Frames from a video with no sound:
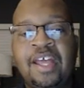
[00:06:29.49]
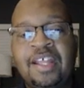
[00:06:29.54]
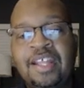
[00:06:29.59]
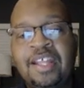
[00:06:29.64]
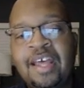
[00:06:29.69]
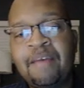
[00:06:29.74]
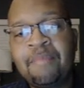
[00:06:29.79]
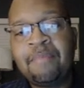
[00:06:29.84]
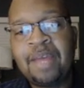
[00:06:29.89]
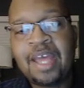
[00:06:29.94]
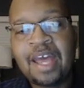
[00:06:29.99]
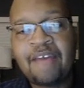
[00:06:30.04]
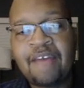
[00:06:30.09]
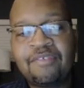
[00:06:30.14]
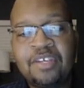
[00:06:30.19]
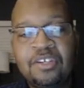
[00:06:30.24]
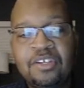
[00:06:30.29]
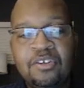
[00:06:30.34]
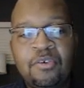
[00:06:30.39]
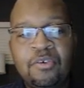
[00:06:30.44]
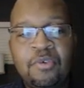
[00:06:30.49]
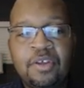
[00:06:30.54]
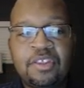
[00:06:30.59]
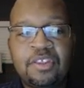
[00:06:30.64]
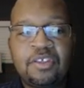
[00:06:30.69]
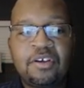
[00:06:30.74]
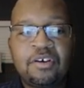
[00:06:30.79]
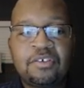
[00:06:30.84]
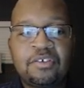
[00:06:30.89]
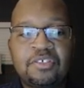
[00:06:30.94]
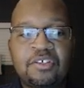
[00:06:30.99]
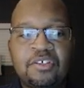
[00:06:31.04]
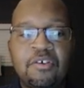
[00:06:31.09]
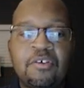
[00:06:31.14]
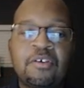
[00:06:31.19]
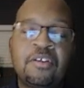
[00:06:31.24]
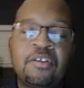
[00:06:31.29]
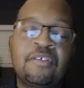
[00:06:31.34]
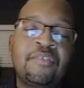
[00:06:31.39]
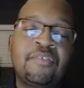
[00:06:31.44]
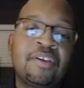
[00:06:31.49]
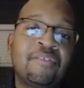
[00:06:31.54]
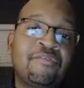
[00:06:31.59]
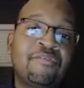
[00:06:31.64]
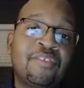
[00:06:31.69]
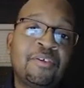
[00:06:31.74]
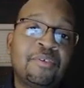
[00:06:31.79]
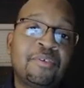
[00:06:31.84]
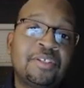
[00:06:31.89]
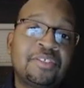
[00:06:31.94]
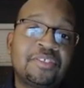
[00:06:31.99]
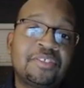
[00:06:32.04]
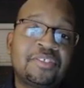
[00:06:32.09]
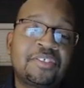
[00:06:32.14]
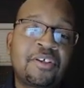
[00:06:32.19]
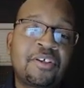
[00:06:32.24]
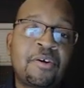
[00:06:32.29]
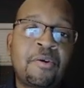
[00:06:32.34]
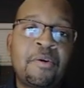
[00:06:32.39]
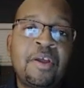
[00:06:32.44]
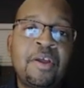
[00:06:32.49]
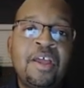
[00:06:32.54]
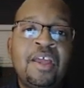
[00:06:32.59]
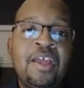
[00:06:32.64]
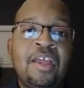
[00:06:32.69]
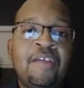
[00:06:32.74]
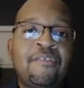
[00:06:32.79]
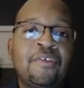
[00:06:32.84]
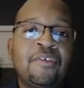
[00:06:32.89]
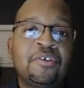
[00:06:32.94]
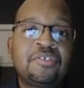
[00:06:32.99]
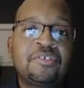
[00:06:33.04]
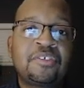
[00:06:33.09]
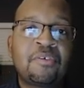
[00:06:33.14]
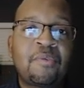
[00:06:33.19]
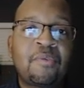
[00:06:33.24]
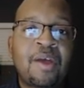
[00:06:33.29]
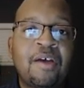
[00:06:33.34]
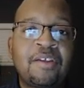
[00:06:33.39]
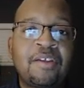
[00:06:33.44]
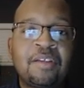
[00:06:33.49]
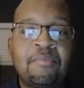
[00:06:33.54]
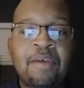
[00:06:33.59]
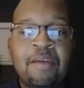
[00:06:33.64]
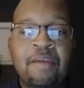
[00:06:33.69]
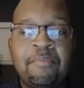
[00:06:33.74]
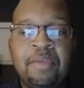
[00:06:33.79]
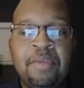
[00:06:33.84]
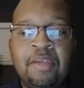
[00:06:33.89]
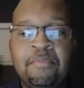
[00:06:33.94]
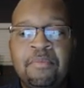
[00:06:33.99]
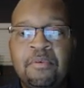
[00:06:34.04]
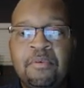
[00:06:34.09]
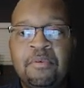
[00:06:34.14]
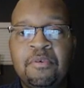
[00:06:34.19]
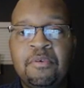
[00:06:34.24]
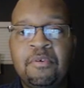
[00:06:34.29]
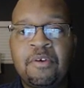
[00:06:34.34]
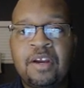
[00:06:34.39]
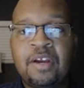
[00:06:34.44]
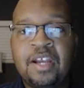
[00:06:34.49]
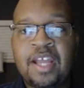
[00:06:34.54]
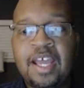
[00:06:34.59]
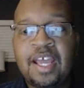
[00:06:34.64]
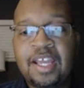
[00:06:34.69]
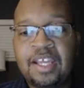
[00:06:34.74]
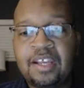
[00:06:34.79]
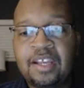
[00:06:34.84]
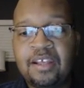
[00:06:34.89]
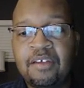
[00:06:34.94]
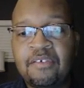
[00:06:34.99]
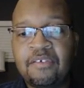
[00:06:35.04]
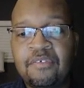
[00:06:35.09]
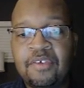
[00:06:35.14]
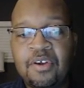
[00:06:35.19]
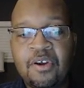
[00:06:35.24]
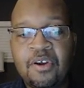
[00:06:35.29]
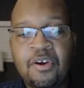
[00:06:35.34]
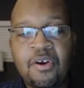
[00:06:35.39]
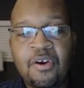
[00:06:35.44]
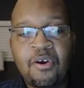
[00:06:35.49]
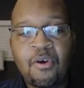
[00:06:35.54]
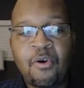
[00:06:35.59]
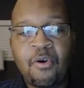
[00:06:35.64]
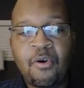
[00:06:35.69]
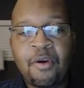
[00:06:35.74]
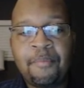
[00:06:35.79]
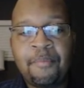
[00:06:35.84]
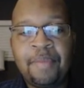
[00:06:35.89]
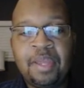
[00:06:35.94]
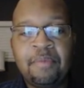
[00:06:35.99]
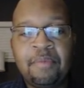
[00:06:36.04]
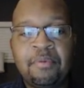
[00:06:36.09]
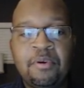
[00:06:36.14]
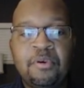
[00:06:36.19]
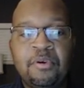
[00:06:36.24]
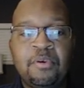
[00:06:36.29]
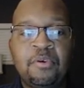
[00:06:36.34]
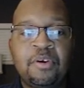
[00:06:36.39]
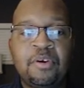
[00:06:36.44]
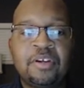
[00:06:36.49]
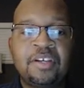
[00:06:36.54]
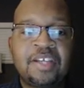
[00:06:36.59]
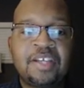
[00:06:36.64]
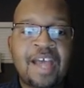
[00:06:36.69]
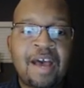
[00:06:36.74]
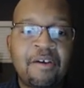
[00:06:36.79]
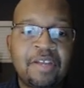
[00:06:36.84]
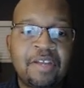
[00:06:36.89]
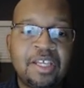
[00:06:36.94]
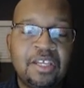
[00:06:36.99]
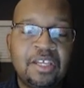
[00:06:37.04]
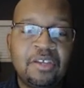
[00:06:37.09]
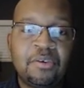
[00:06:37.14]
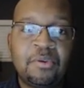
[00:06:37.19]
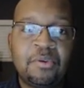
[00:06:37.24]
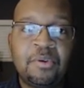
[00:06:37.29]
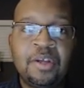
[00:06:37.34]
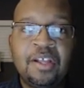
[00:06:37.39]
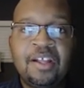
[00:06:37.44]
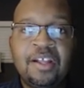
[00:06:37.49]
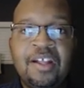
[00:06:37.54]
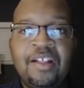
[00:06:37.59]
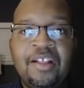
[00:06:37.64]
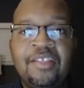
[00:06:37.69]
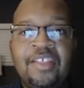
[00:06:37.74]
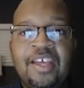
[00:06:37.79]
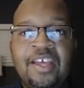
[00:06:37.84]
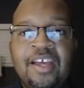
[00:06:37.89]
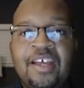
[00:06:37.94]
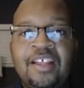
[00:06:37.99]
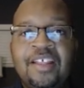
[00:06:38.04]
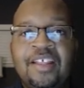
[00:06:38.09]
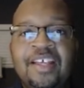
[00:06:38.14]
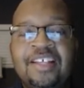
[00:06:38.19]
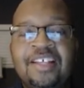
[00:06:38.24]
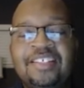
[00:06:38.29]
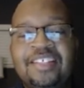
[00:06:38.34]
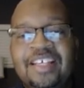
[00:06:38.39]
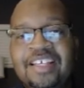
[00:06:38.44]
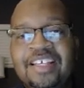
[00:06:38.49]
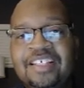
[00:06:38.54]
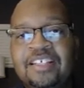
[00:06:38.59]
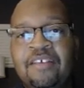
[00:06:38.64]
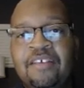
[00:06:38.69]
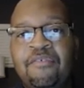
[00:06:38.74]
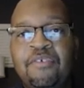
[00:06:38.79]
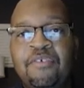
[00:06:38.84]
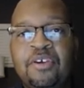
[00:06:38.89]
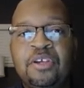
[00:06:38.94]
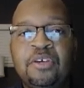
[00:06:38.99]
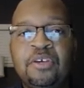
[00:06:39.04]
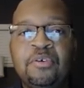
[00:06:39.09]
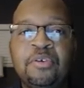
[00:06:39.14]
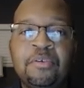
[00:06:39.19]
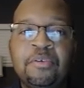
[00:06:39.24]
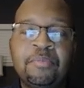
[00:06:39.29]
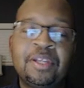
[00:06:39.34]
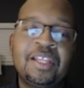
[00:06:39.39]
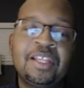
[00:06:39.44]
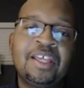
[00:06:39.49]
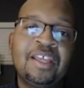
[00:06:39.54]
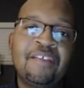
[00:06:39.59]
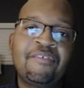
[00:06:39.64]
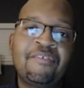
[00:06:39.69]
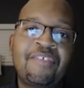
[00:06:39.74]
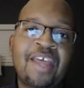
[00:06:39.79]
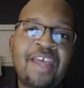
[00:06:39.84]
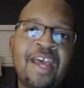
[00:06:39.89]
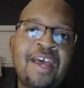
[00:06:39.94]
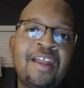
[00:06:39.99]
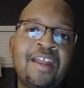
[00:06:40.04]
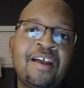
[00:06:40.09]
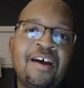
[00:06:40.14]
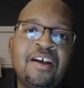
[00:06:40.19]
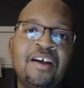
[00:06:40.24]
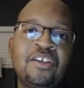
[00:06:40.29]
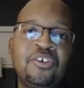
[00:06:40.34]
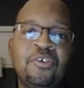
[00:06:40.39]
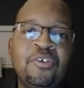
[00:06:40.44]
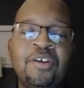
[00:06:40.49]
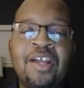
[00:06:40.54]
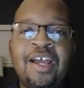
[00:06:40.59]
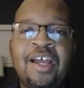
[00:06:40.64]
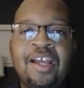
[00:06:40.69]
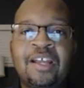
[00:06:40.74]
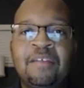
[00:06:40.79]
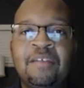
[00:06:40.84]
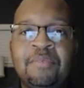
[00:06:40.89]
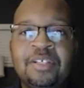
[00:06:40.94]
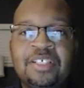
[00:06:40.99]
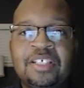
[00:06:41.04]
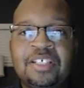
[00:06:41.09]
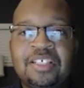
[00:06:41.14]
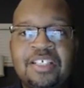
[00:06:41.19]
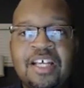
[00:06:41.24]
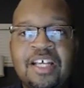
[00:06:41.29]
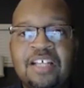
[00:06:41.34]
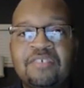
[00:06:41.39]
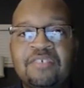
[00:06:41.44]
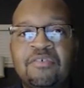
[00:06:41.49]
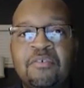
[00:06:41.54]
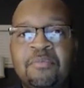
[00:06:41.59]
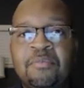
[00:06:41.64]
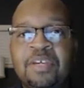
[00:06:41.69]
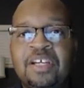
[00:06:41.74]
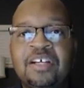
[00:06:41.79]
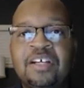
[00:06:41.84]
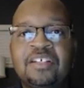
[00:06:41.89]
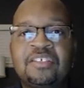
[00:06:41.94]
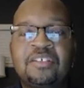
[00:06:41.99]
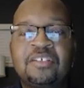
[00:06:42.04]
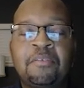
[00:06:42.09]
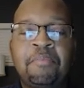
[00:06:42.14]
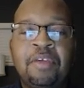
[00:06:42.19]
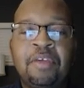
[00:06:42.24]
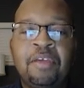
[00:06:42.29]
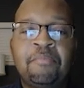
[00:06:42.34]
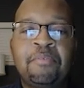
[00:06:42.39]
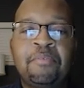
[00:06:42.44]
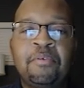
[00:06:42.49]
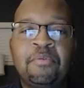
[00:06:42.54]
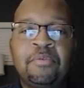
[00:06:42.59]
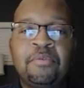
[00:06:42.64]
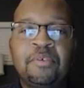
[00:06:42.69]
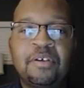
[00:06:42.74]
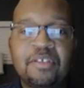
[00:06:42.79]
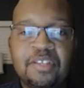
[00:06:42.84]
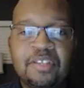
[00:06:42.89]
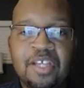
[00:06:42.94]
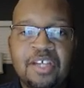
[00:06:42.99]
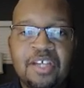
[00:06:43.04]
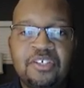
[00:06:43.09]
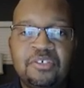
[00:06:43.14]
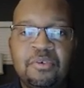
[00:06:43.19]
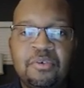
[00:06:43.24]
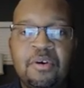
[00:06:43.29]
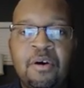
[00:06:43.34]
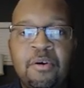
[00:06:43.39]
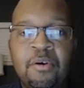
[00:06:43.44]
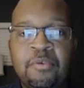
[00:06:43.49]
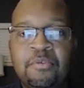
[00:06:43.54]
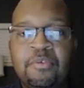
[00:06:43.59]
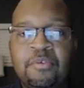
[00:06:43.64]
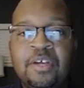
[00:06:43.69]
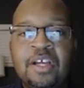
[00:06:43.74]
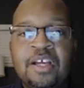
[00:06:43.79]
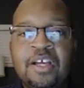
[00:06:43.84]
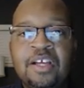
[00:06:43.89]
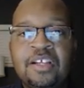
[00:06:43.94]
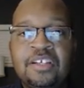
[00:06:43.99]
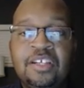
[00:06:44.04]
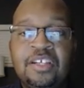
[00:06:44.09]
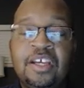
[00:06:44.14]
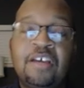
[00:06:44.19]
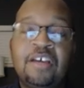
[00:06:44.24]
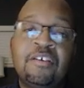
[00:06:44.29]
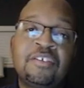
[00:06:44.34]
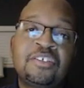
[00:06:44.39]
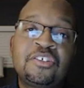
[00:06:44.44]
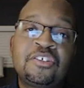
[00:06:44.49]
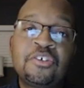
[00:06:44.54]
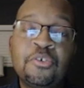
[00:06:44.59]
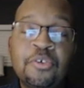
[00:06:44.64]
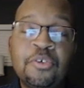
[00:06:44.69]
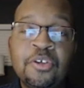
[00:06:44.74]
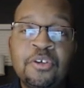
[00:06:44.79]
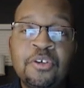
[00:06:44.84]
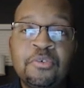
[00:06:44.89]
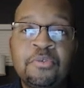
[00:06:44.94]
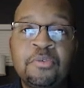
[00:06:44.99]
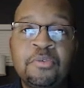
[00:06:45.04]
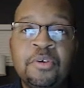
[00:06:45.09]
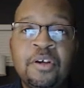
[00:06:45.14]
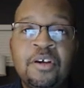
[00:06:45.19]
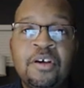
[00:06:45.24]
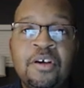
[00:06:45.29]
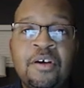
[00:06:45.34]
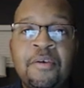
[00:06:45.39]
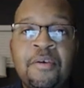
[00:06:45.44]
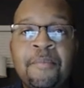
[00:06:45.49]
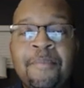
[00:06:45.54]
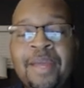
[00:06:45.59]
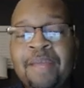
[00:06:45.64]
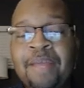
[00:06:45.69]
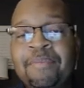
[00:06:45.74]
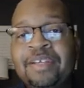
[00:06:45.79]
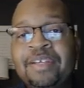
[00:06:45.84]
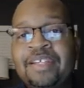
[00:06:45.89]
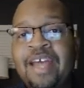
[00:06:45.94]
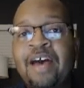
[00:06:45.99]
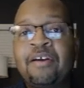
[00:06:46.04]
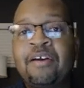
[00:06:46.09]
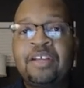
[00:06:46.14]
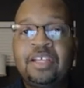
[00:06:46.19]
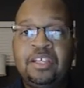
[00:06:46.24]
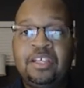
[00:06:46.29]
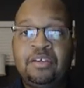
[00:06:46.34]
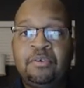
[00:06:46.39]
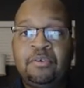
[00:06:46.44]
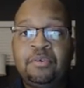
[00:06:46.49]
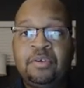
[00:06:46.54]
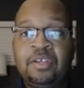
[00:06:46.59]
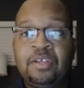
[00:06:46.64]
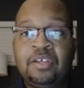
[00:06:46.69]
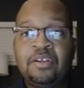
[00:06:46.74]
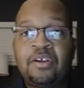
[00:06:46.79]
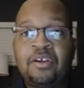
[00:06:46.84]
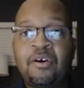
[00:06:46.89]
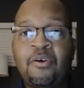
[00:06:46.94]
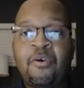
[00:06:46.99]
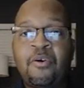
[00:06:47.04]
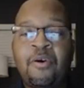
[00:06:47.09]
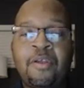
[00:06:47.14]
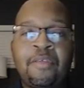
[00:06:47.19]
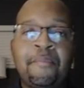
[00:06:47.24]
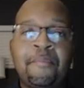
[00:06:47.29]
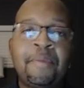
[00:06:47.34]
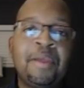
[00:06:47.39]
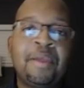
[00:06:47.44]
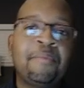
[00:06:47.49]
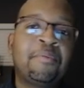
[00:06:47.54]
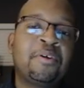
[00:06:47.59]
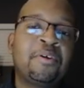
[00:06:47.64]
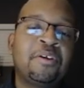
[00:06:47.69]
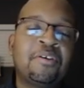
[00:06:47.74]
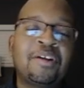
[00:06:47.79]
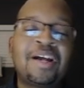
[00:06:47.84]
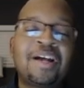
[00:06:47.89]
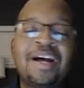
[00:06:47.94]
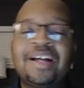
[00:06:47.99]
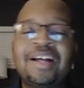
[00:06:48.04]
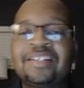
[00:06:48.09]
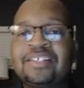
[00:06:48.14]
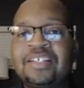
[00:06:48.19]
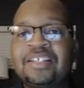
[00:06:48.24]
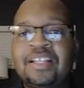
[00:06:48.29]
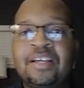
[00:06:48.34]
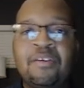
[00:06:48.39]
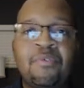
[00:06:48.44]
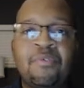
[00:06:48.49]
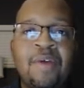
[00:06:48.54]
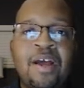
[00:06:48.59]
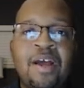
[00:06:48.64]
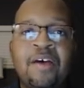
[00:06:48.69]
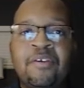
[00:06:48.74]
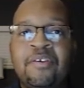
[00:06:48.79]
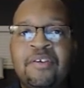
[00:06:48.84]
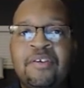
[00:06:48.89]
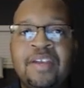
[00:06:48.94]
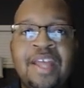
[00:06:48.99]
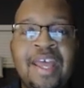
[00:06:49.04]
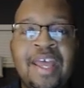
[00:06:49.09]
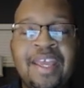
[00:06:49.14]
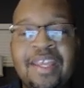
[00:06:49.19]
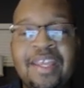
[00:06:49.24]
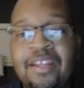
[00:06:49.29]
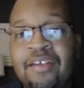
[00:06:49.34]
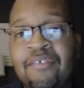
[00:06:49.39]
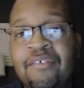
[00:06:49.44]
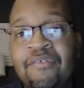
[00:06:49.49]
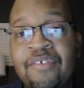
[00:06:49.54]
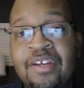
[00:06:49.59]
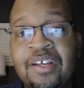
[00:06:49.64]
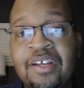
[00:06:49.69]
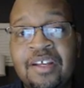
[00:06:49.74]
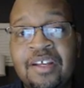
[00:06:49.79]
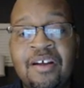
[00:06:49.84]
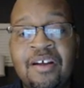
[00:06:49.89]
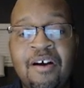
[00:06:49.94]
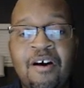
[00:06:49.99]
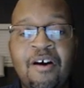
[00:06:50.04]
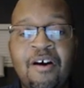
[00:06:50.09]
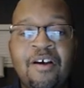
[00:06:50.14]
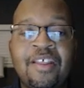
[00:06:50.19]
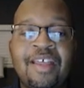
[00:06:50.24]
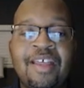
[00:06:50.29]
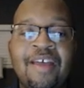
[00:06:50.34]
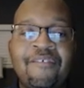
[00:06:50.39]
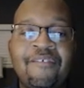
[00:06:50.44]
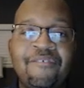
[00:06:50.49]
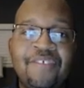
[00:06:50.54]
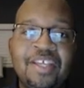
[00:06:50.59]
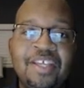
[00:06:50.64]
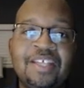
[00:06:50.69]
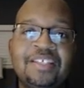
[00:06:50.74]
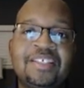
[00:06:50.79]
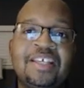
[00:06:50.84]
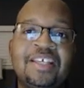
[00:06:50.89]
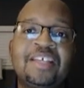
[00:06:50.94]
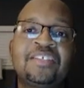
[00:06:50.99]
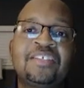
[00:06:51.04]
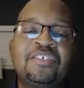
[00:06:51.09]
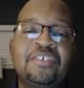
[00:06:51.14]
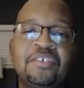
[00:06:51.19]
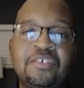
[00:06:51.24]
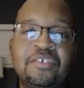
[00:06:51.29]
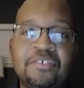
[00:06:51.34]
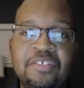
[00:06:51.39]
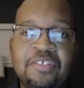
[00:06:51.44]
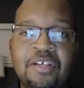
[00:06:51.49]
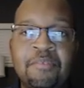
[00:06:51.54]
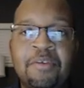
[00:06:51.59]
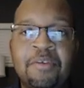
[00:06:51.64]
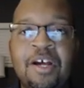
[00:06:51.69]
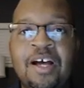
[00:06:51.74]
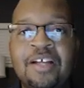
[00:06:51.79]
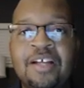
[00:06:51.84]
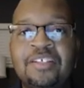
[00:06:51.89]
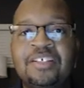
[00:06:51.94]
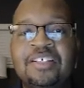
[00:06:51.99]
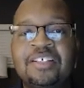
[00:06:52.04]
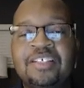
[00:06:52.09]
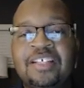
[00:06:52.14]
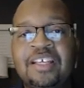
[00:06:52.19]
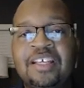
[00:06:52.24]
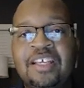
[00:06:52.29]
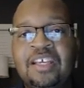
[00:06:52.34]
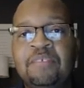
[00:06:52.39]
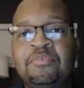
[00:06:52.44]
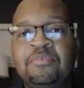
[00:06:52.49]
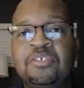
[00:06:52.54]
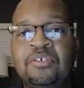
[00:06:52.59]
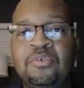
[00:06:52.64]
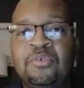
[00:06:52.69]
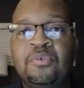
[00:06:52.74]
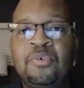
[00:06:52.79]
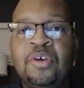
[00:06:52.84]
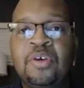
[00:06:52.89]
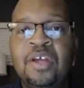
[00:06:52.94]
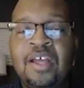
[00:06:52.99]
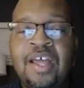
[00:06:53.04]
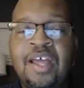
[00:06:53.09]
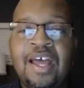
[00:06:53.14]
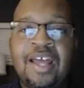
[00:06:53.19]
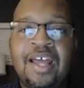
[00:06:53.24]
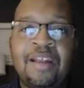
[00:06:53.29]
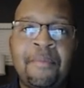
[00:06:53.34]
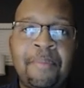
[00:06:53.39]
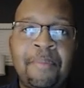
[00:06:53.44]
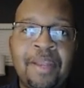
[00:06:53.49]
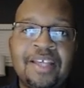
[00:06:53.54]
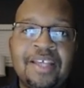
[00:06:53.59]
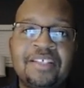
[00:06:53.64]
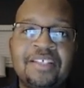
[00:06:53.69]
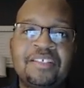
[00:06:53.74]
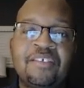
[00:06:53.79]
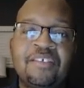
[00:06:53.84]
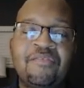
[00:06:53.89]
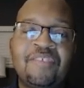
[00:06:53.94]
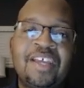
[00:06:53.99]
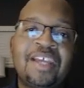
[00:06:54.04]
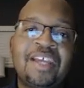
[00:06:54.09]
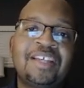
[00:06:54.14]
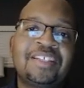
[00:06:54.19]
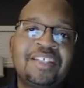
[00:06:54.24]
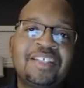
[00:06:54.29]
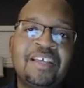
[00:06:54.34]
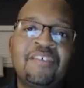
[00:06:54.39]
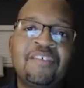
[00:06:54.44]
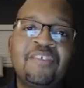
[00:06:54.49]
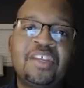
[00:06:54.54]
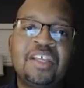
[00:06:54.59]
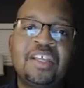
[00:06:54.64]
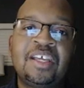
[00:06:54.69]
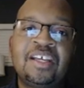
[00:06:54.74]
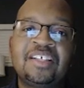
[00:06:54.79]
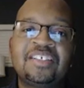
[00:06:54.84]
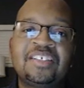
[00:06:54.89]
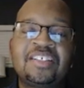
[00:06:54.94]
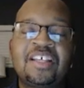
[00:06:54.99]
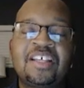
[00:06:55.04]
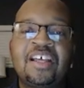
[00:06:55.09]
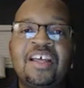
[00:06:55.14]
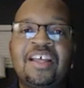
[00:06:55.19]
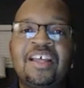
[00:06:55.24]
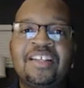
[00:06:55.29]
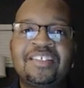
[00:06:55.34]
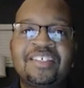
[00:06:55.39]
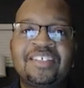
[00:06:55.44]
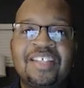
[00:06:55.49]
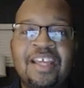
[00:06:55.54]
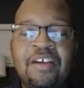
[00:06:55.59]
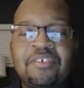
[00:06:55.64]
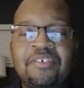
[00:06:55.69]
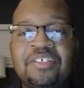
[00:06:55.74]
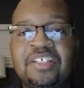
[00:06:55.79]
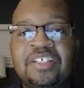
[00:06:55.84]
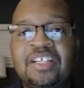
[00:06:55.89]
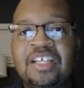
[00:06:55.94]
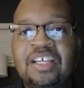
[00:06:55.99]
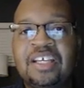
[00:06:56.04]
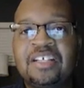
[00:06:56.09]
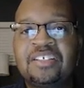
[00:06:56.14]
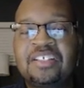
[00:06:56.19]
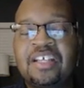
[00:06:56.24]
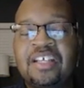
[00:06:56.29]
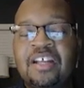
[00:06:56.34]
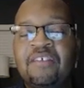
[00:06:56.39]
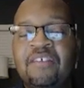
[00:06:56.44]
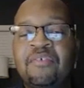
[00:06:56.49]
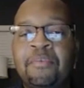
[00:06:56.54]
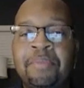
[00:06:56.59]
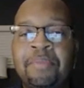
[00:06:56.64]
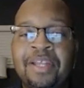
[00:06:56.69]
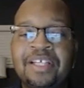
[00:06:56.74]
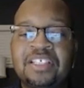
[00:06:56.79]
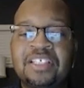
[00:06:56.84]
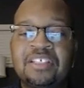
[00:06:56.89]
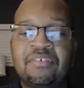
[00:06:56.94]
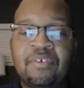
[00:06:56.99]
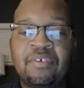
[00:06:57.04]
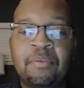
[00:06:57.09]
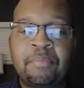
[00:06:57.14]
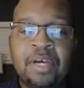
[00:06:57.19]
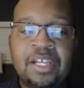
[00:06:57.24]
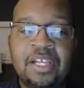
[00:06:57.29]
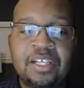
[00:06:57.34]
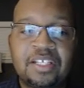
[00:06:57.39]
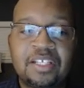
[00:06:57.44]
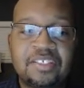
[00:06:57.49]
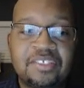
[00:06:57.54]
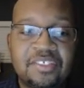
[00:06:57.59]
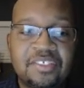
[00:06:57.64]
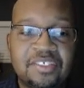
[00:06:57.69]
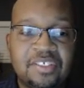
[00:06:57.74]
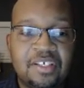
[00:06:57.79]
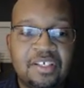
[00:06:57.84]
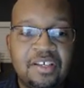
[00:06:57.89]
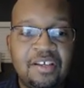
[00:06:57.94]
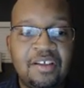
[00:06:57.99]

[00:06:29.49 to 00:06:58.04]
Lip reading: And that may have to do with your circle of influence. So if you're surrounded by people who are negative, or people who are doubting you, then it's easy for you to believe that you're not going to be successful, because the people that you hold dearest to you may be doubting you, you know, or the people you're constantly around are negative. All that feeds into your subconscious and keeps you at a place of negativity and scarcity instead of a place of abundance.